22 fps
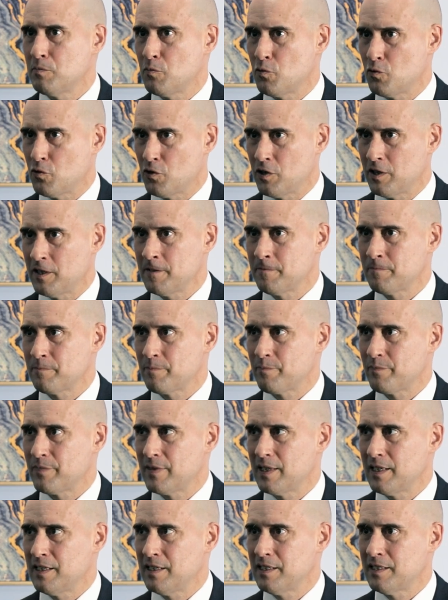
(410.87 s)
and more
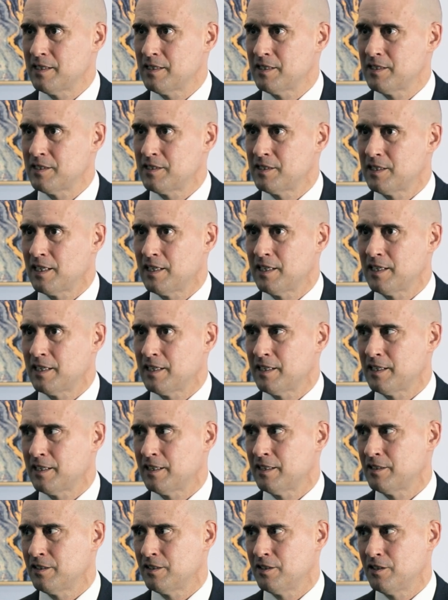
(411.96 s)
is
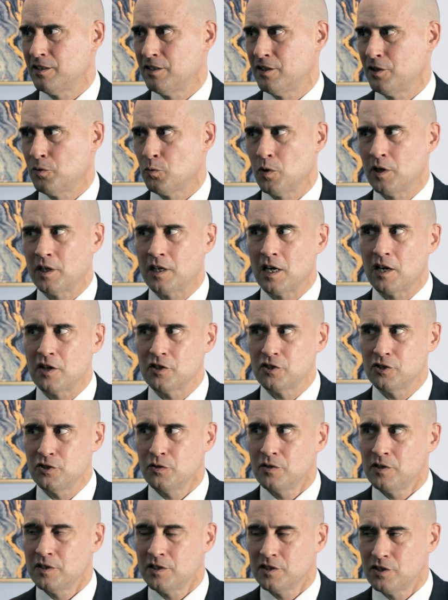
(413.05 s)
the work our
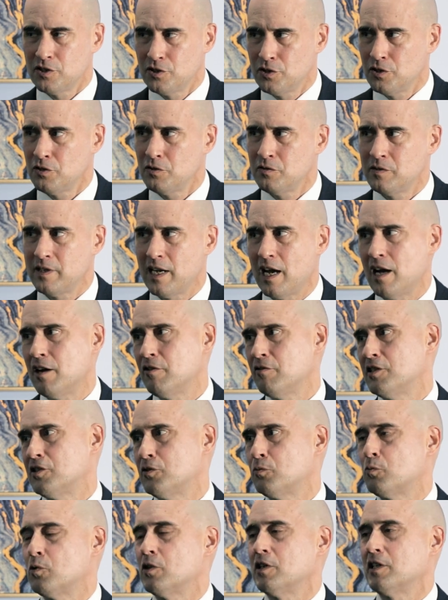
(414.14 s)
students do now
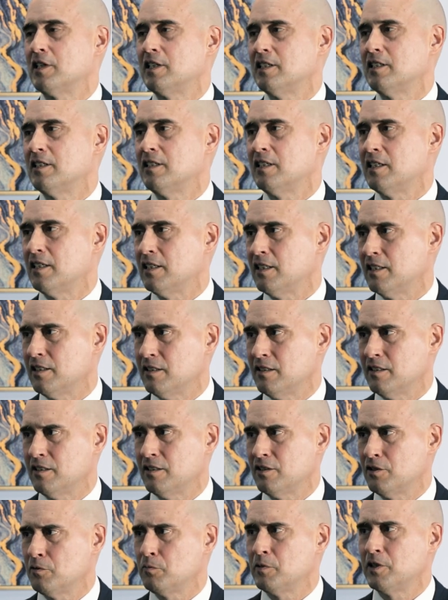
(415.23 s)
is work in
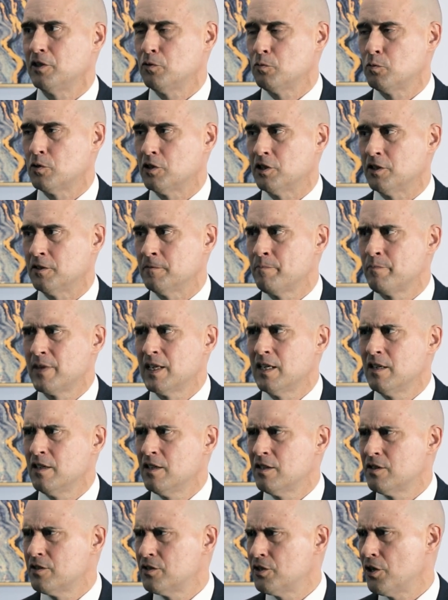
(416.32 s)
the real world.
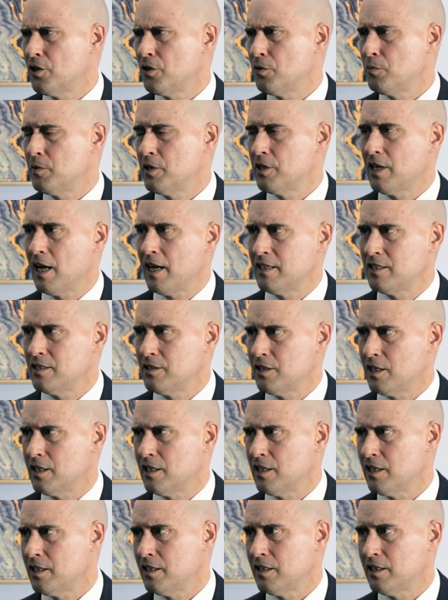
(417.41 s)
So we're not
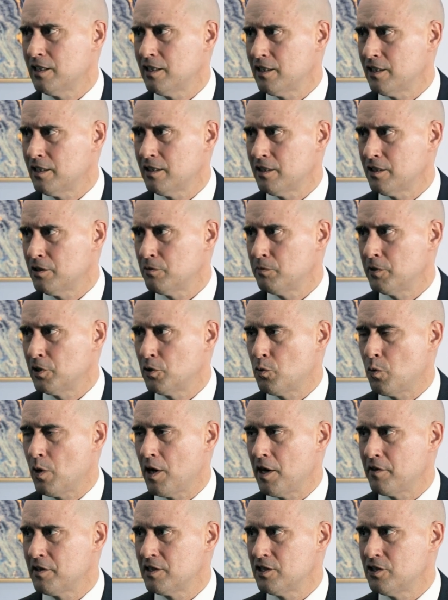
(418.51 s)

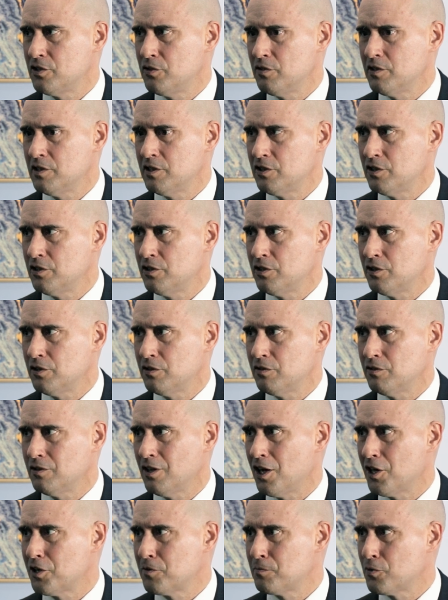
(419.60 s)
requiring students to do
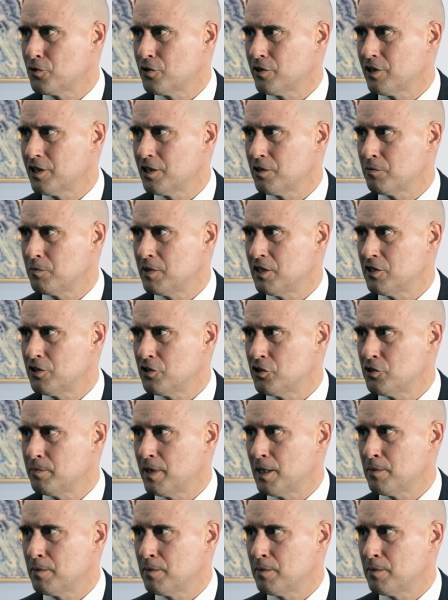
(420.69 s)
long, boring research